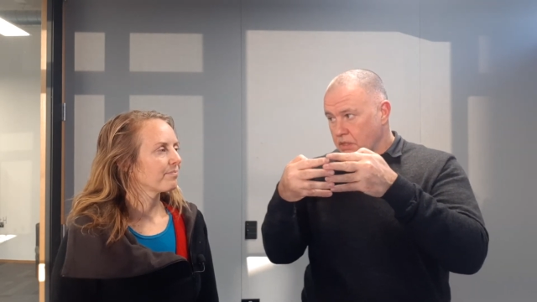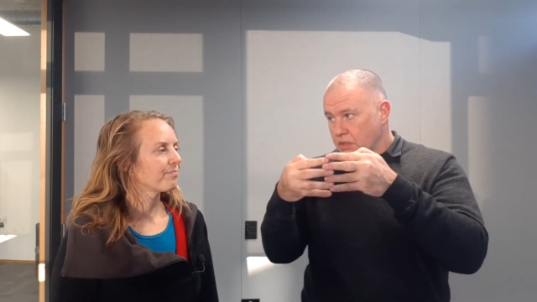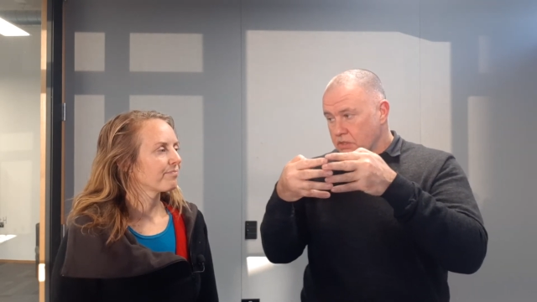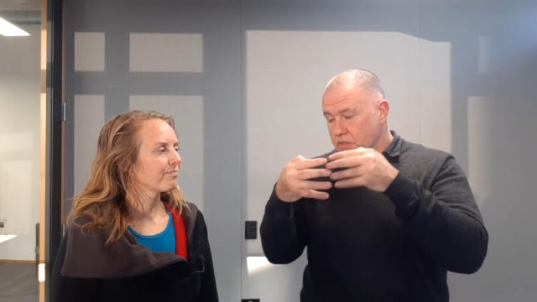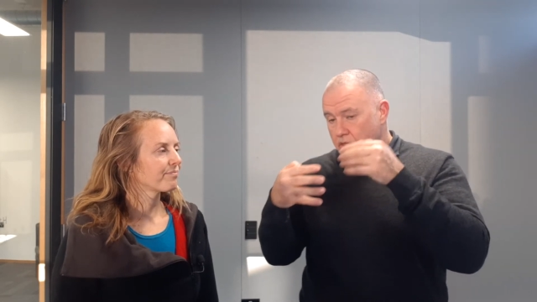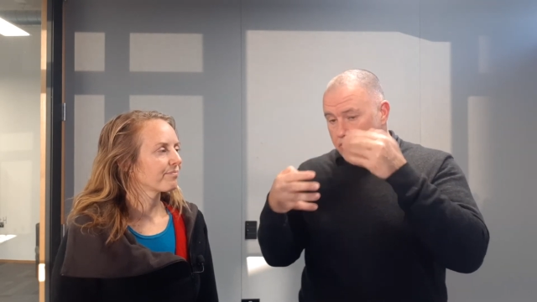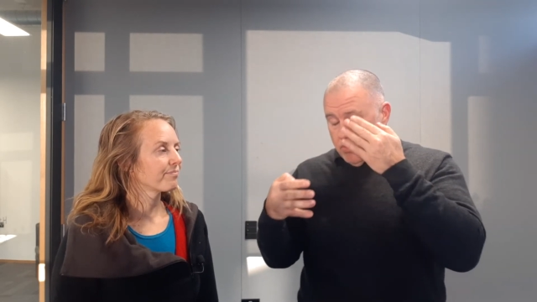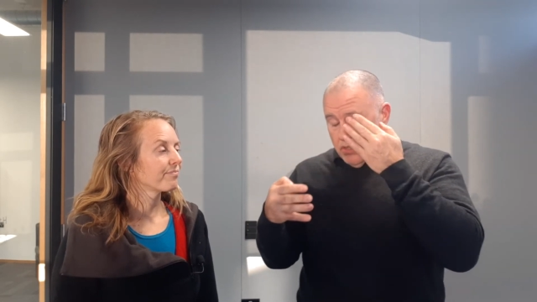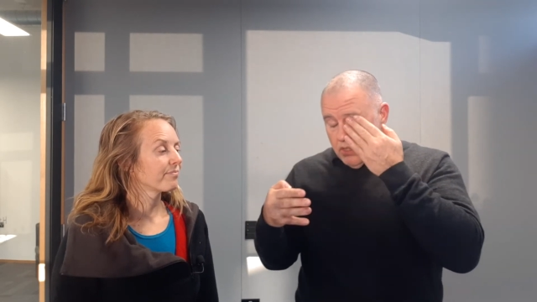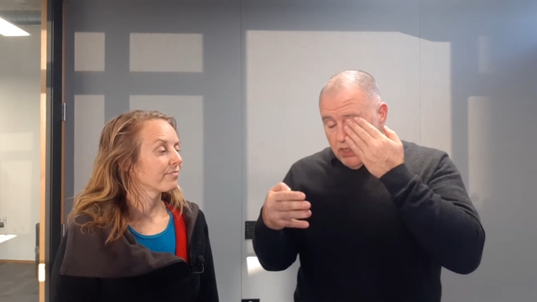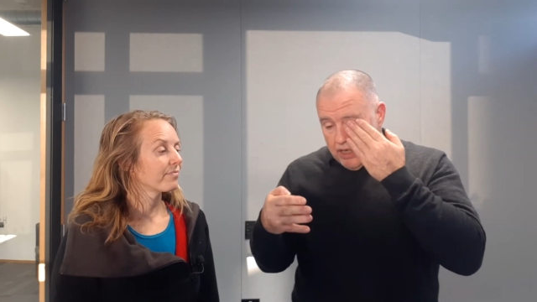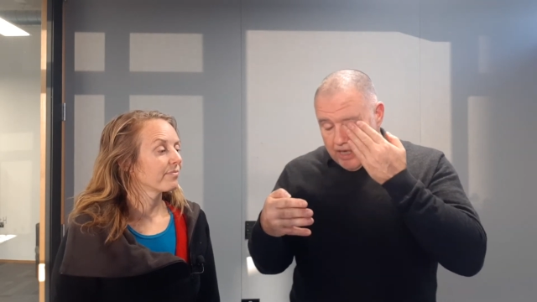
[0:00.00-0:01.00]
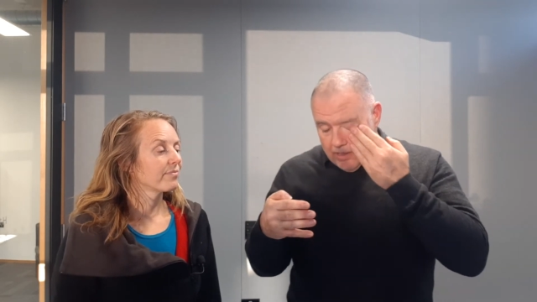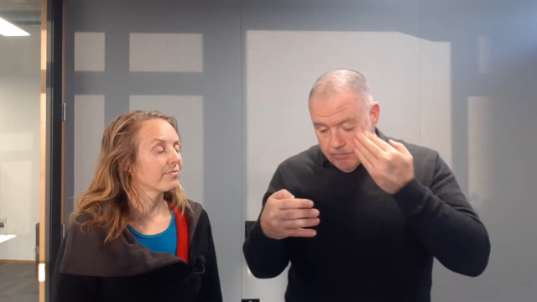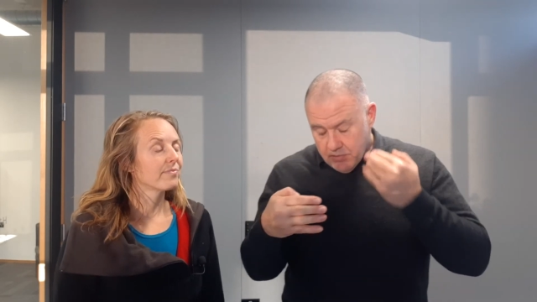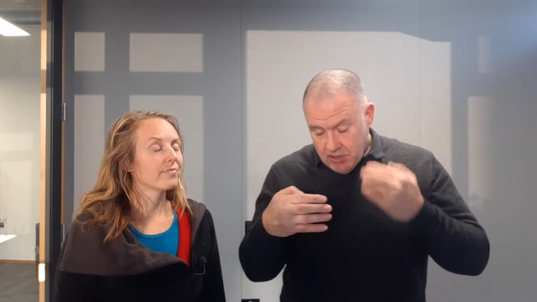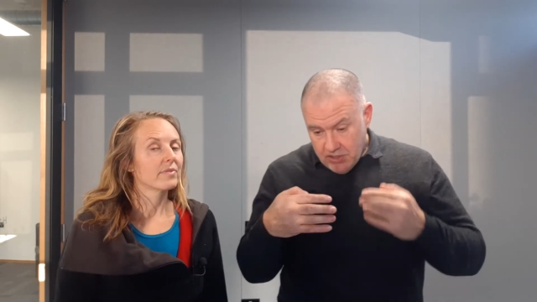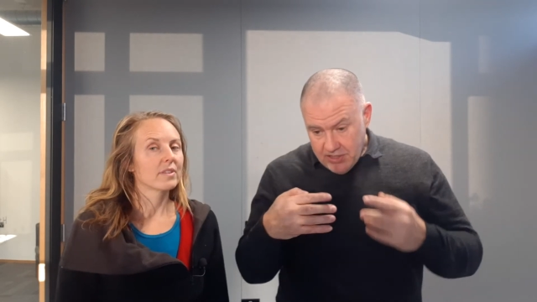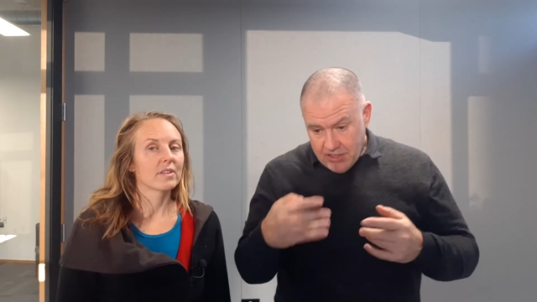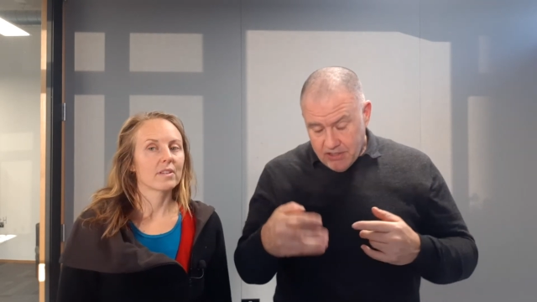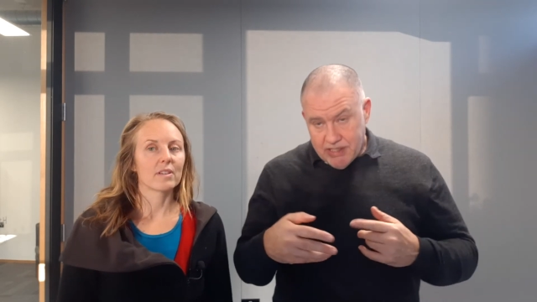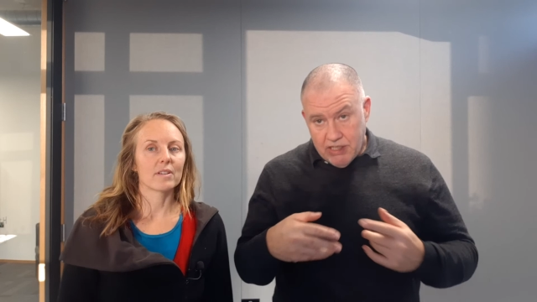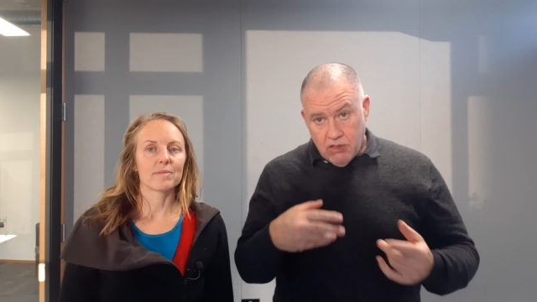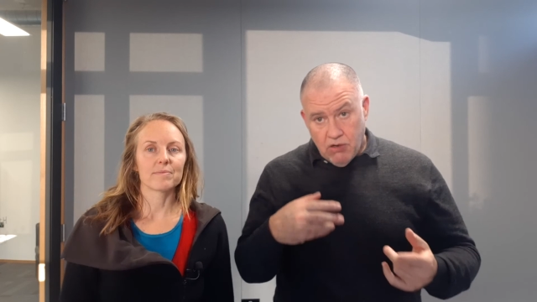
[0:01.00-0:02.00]
Speaker 1: So, um, you know, that
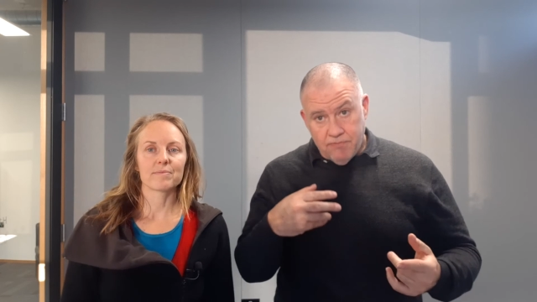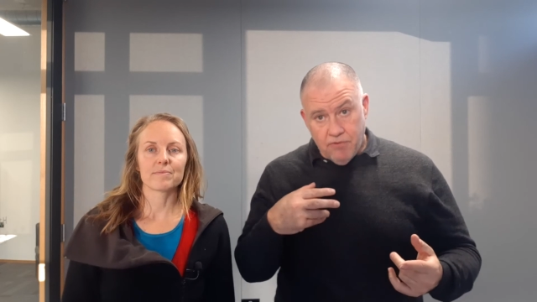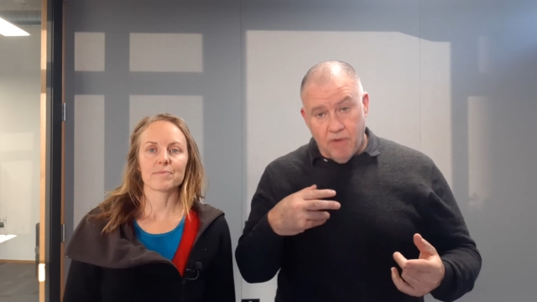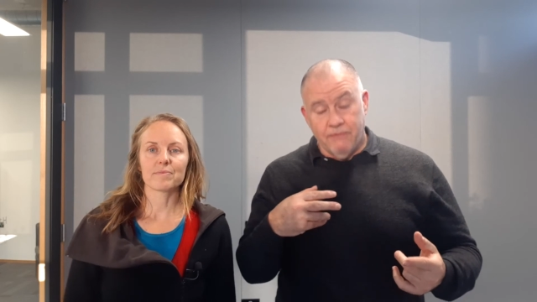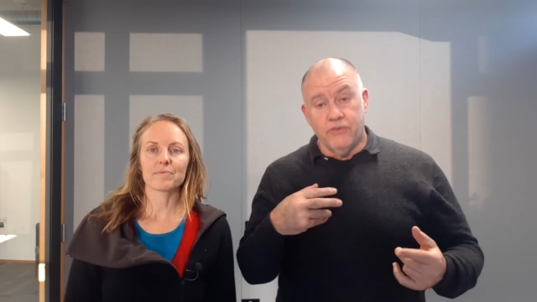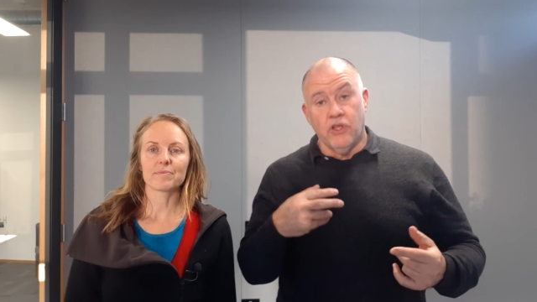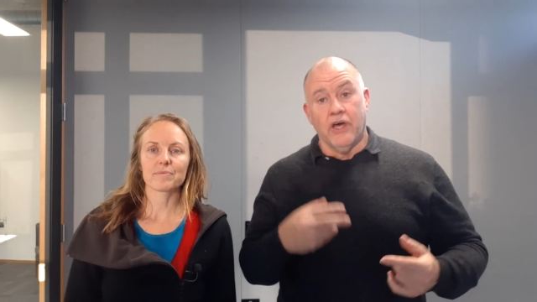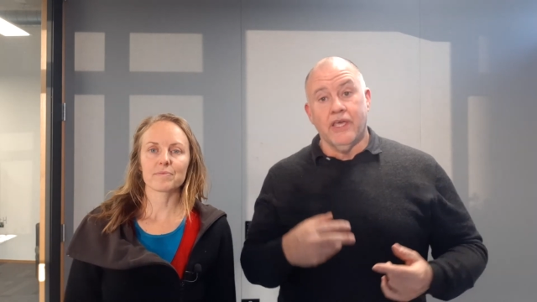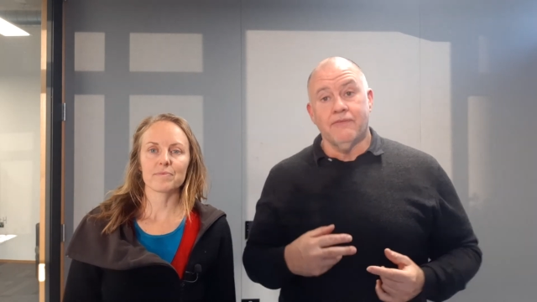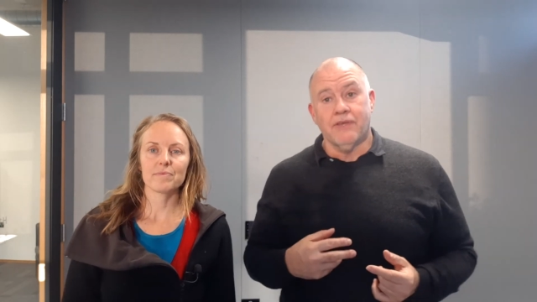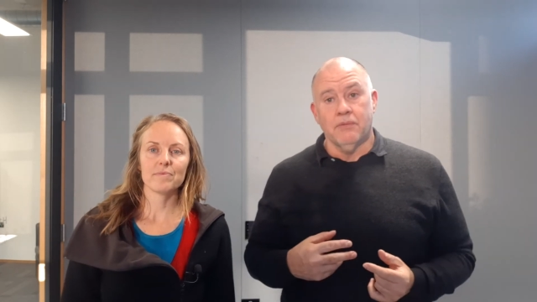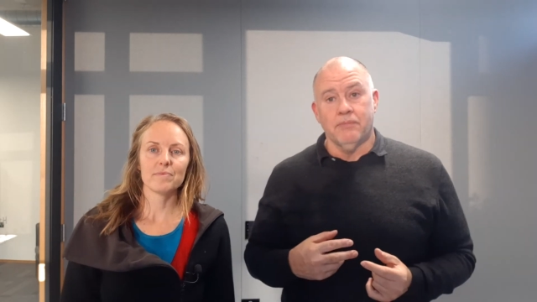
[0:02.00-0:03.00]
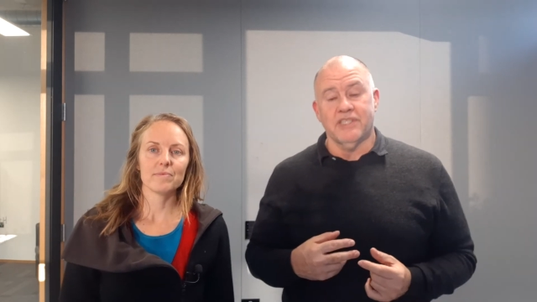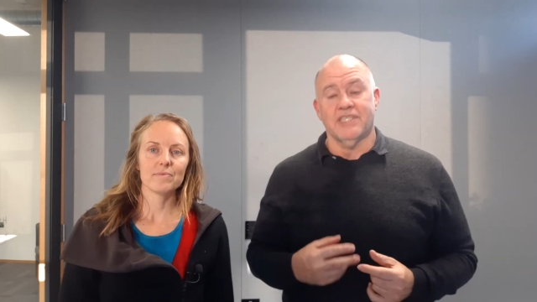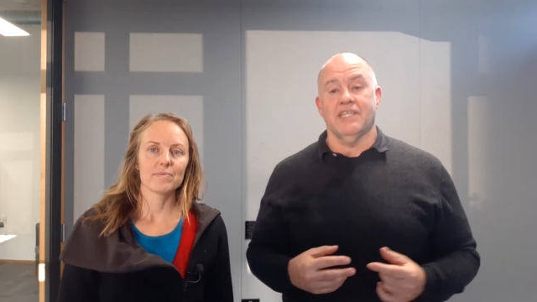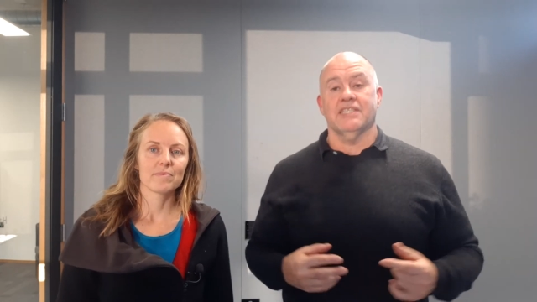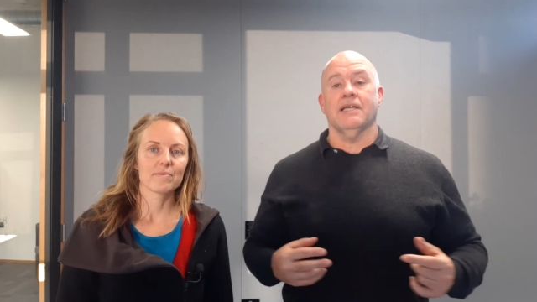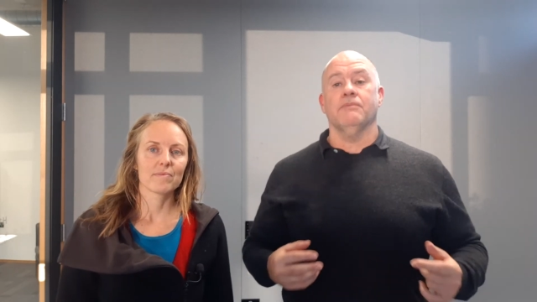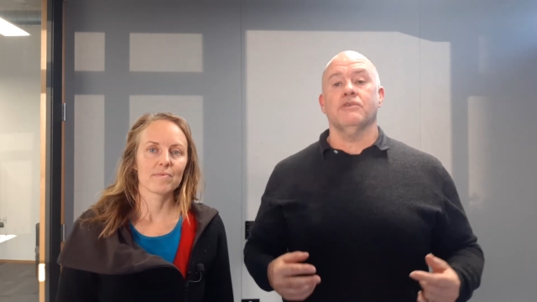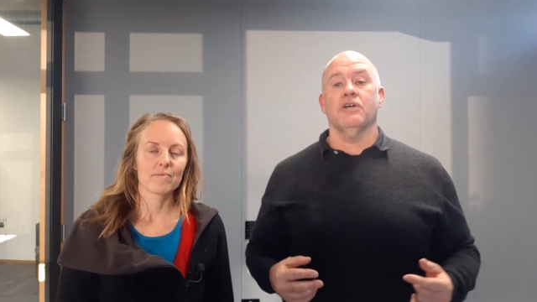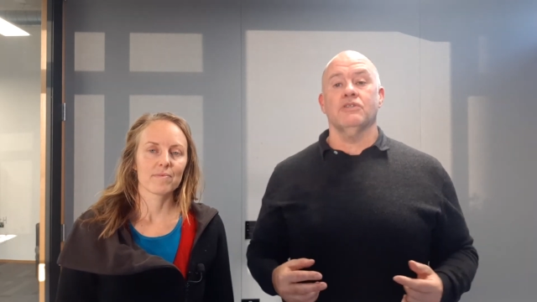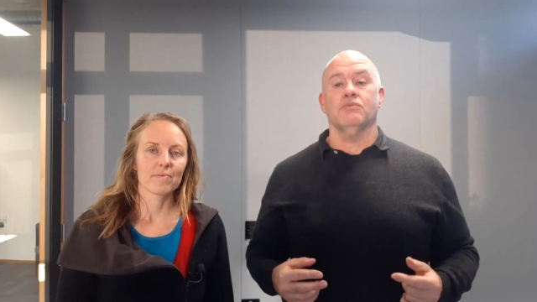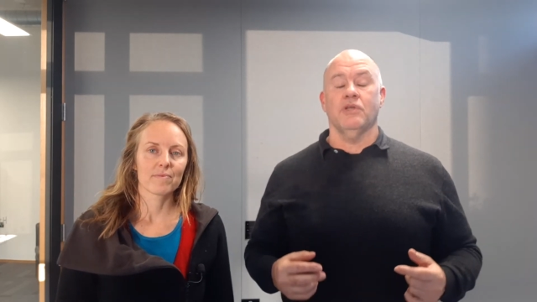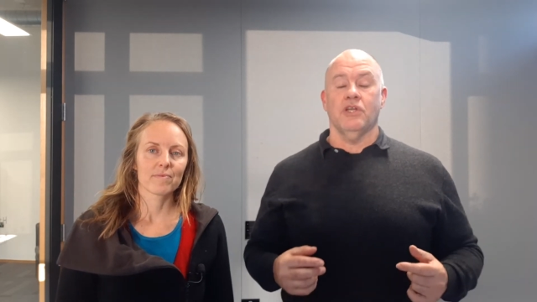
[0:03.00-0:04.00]
idea yeah. of, of naive complicity, sometimes we're